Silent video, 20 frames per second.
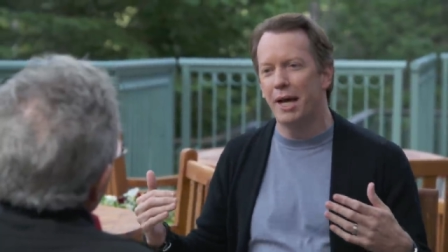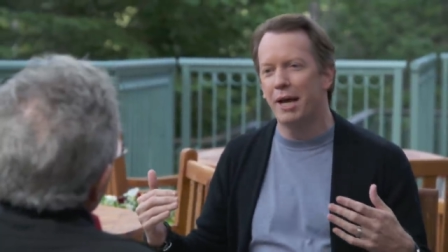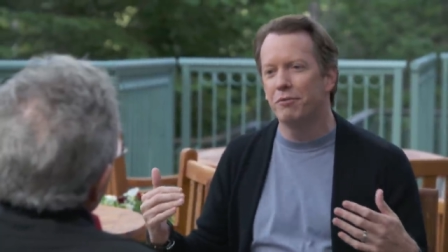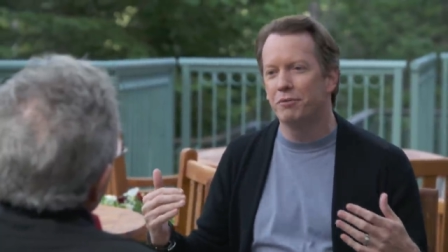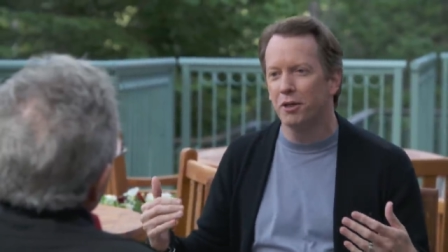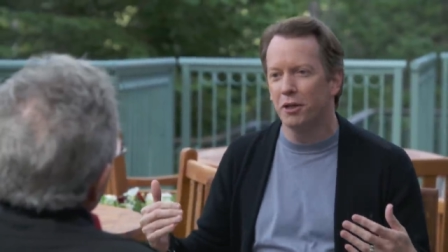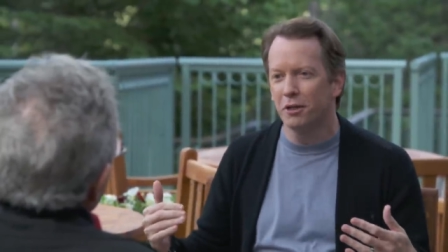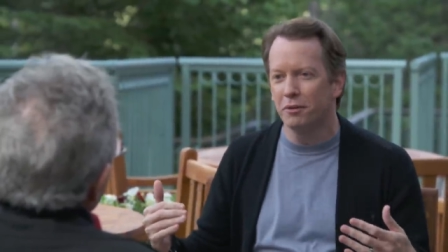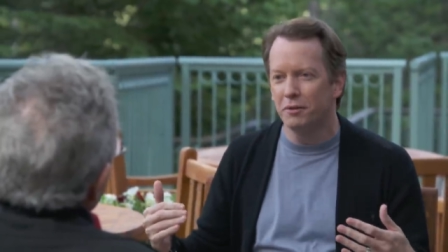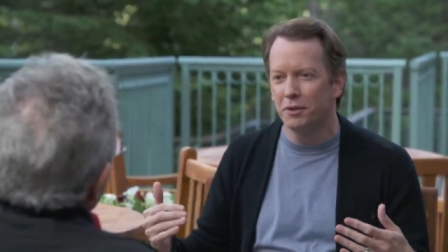
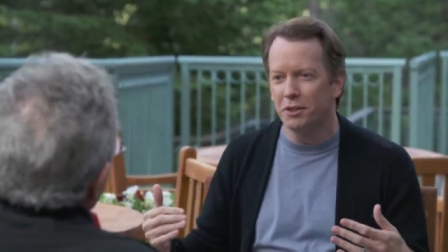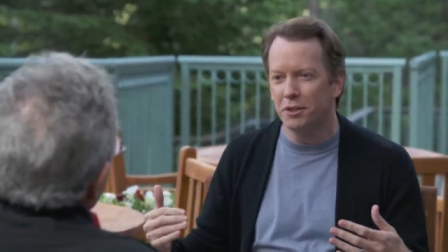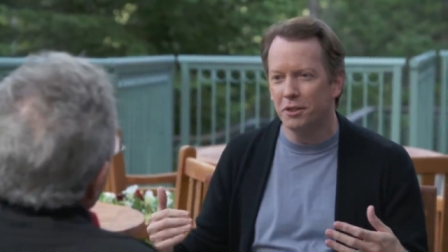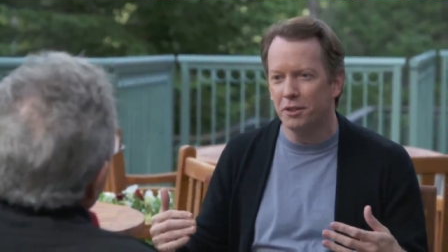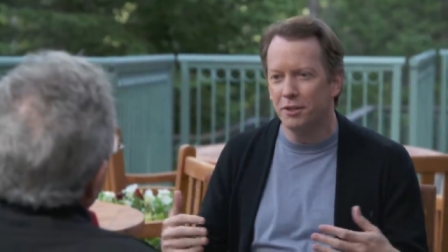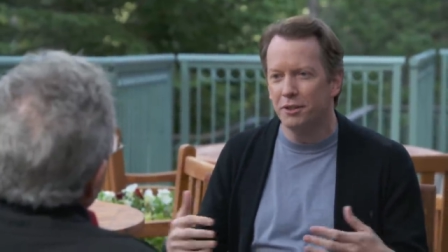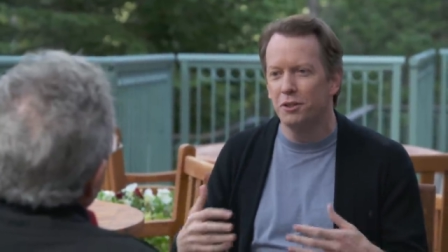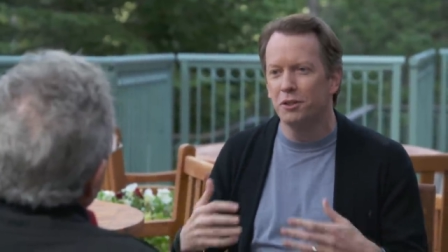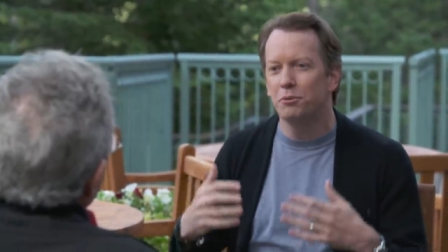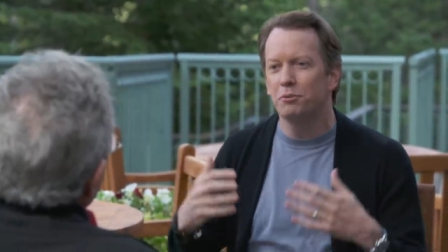have
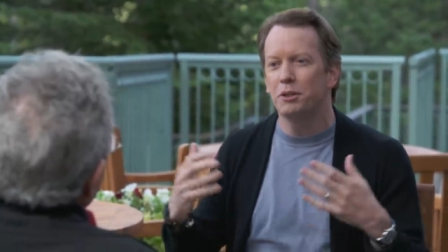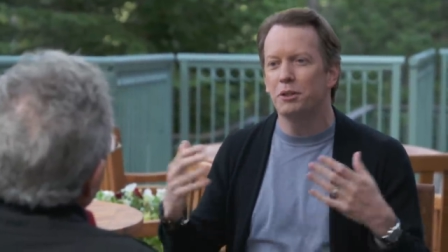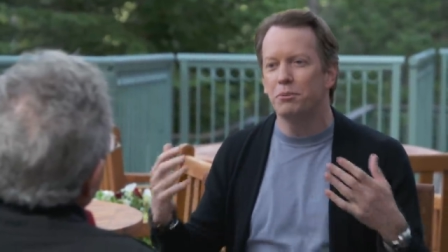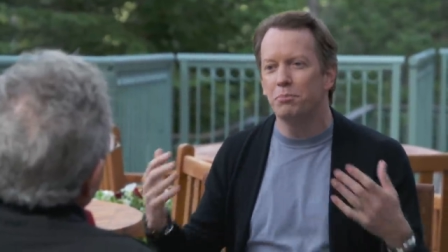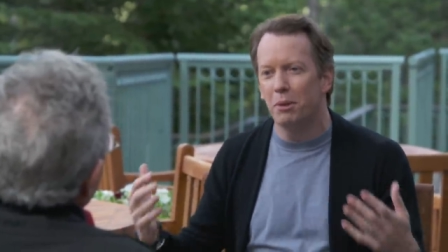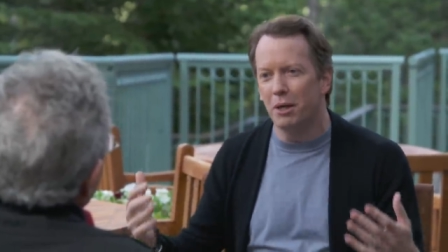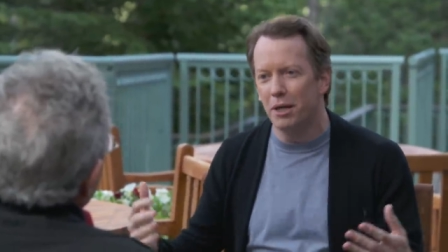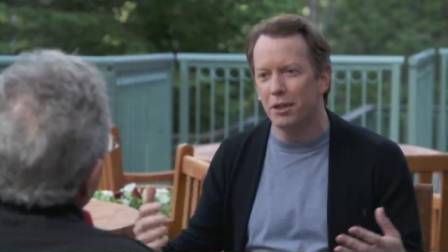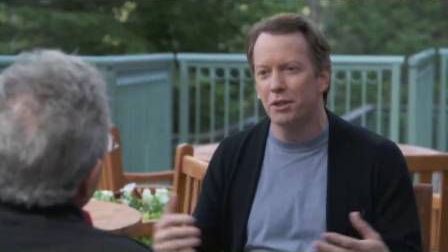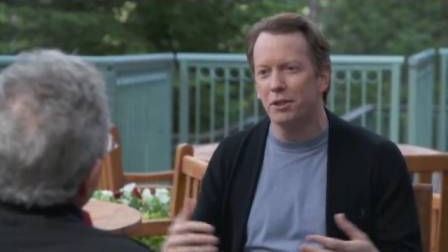curvature and should
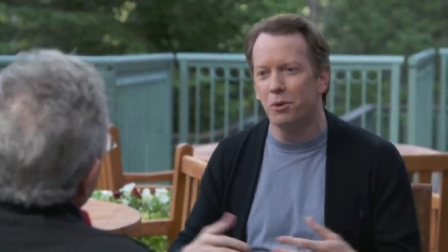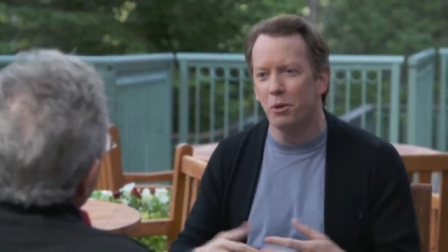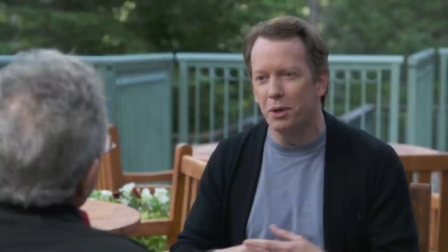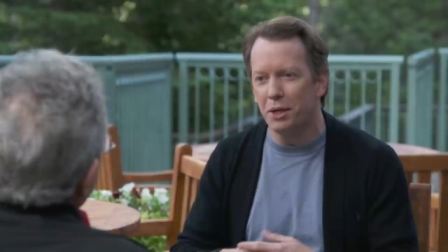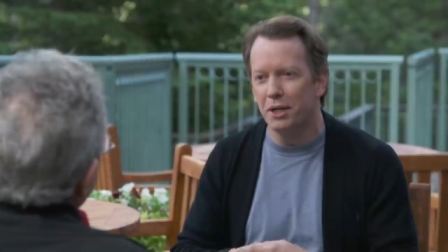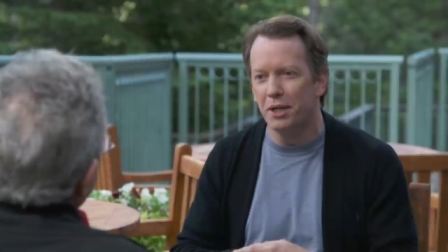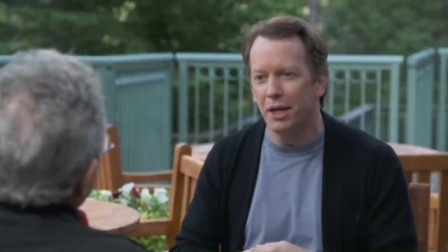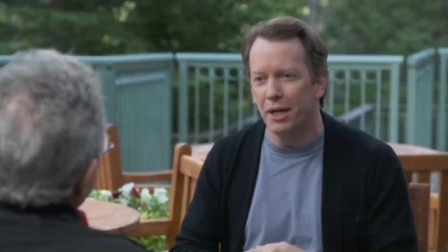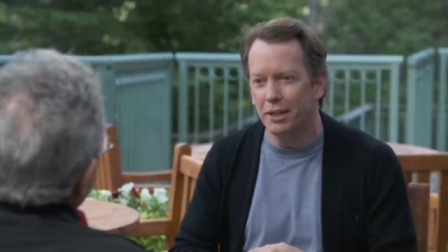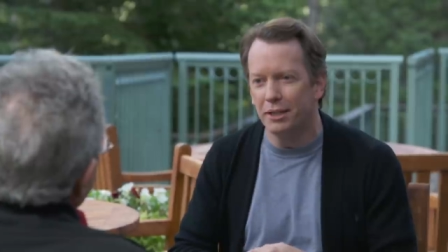respond
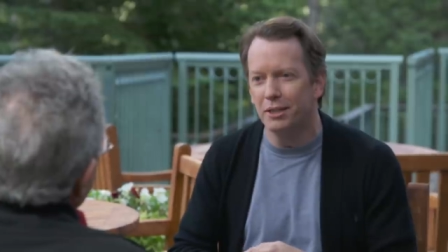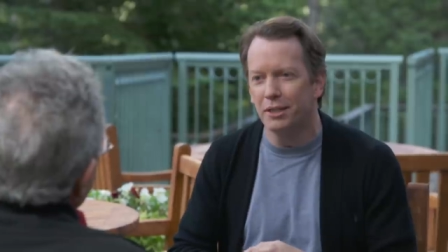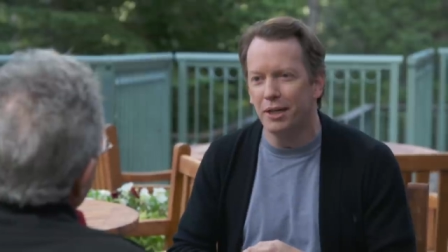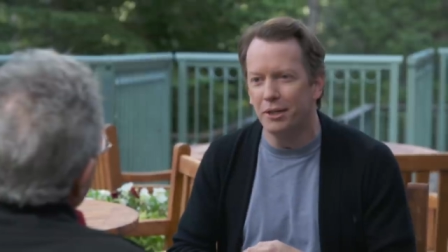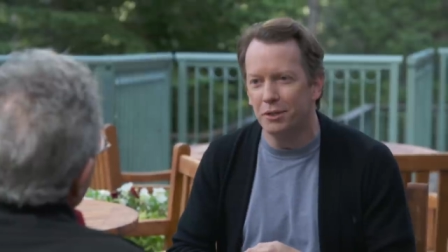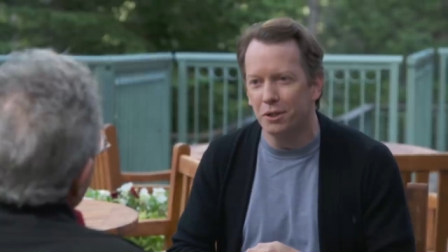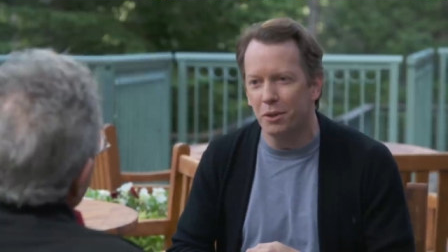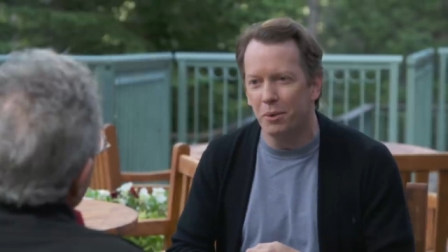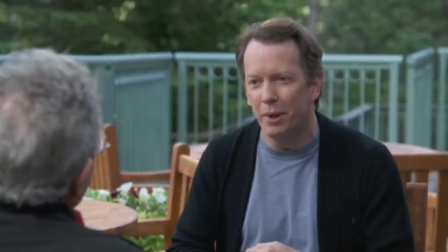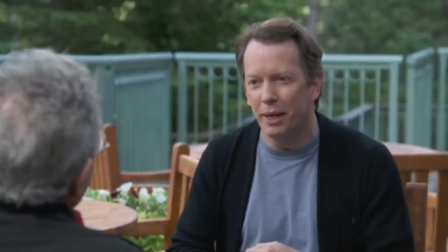according to
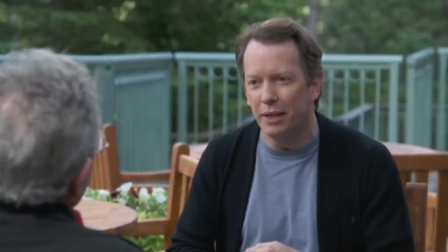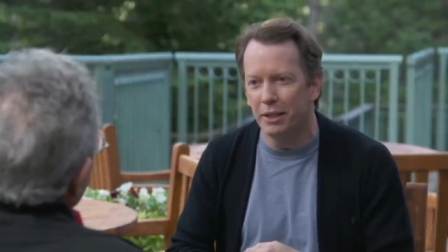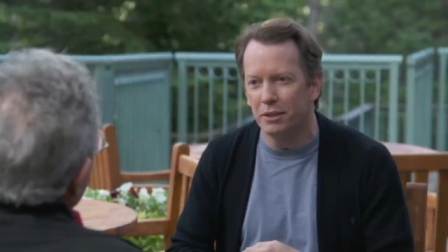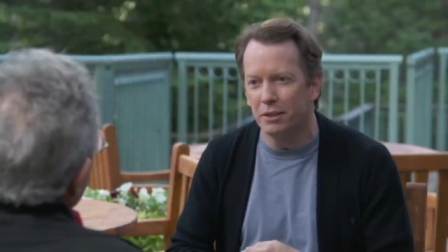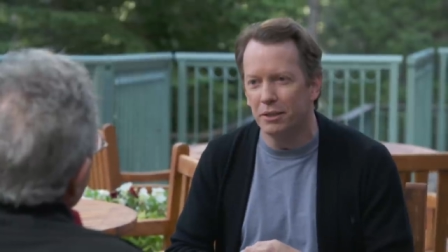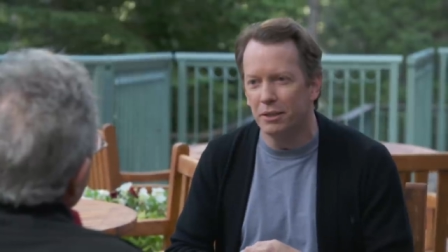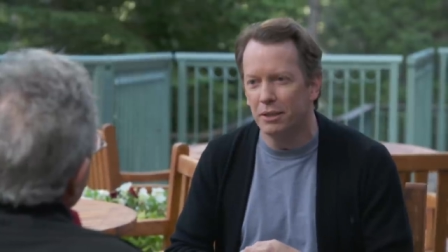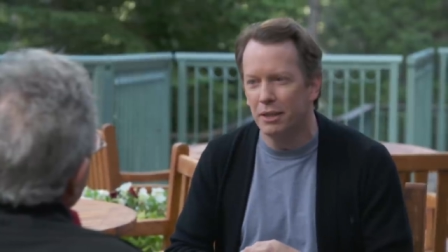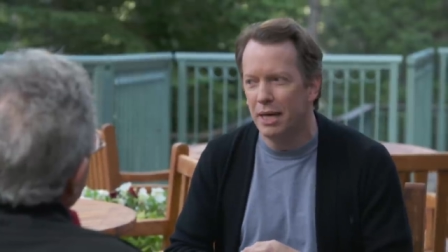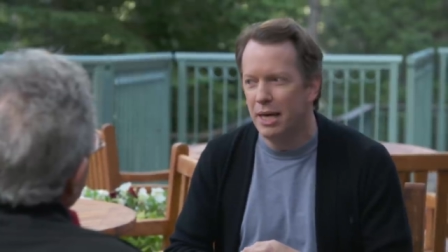Einstein's
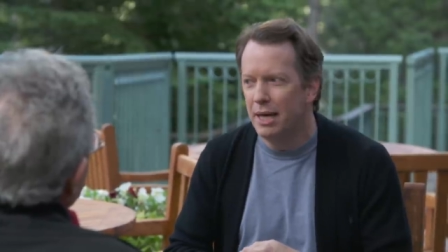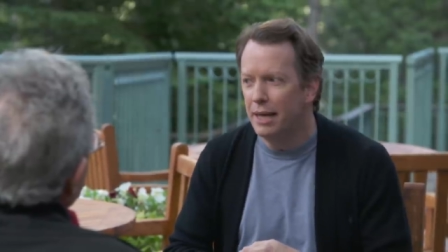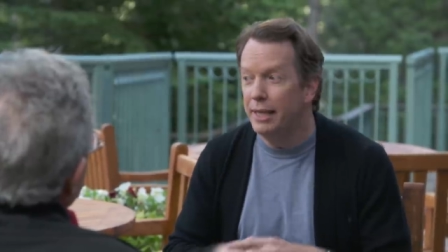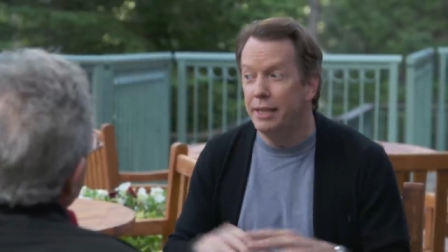equation,